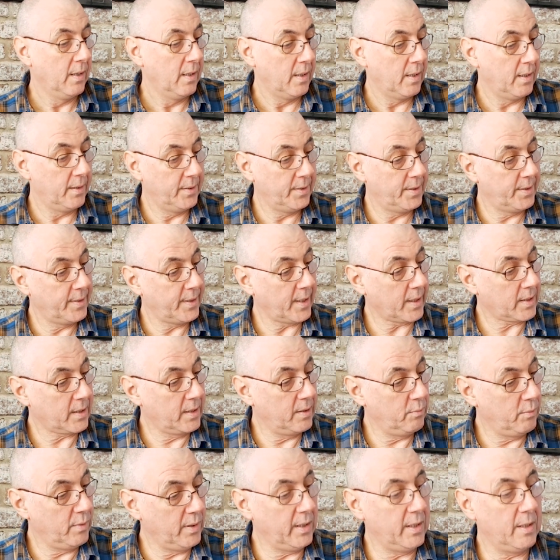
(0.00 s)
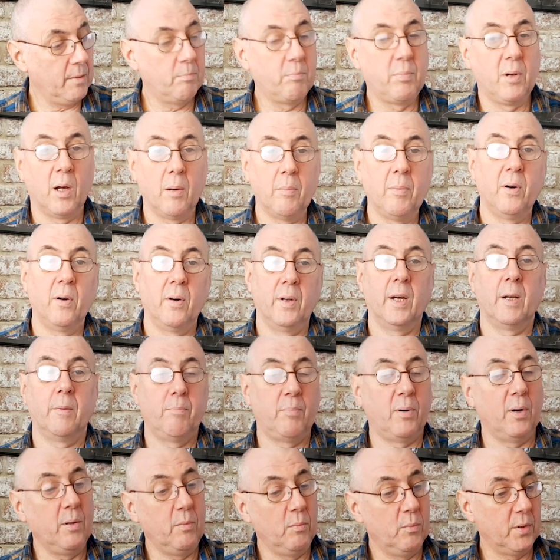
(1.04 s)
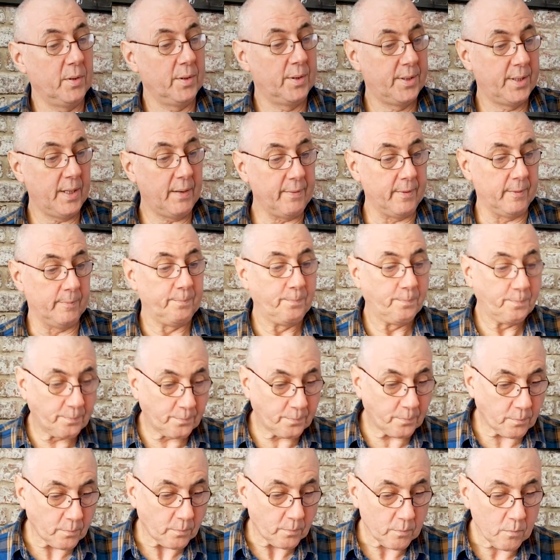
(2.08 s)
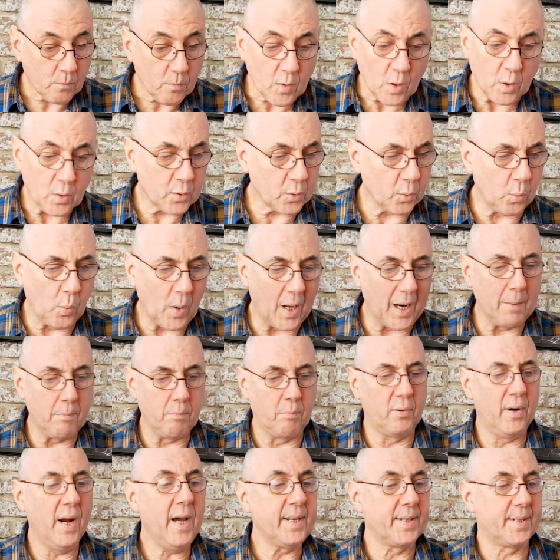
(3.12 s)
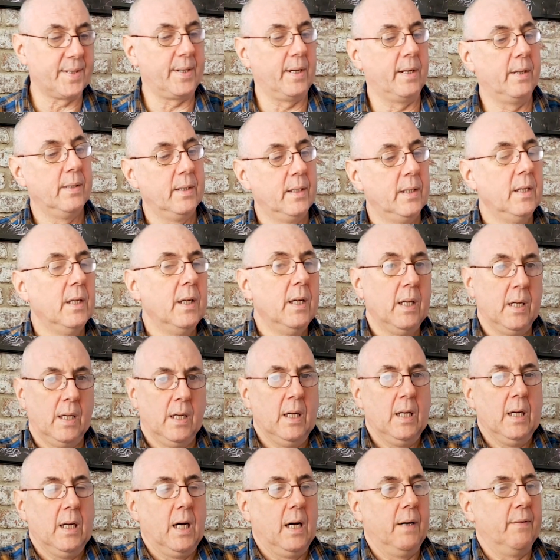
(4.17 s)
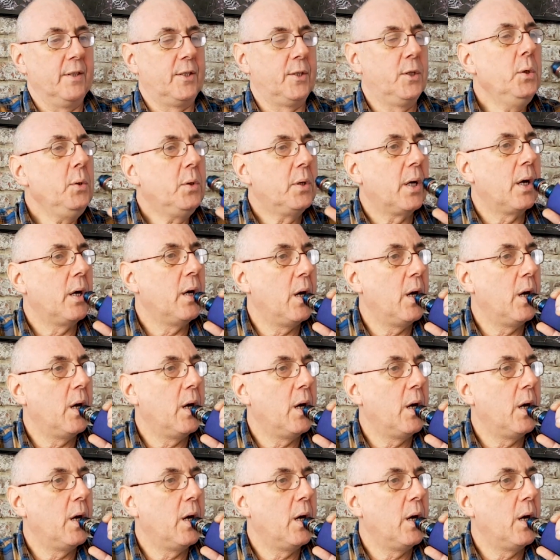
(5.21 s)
and this is actually reading it blob on at 0.17. So well impressed. Have a toot.